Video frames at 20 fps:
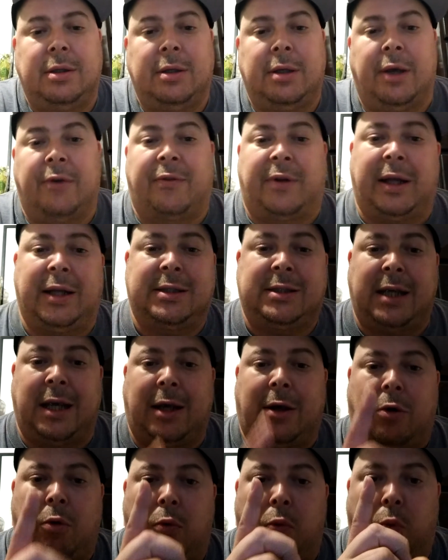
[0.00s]
If they
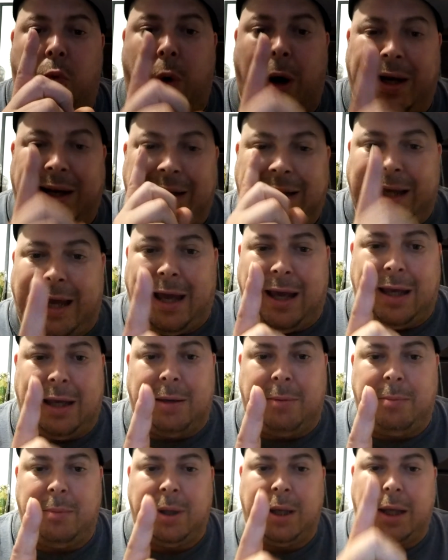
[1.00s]
take one
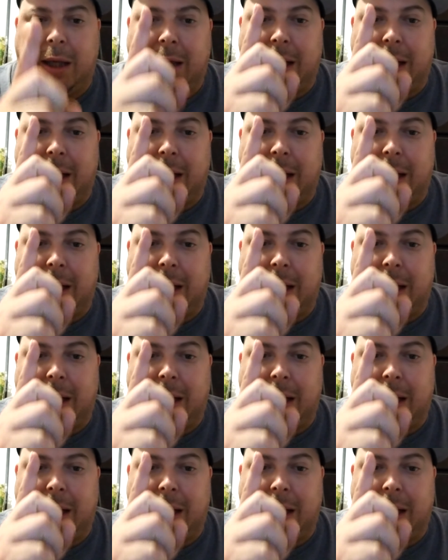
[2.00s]
game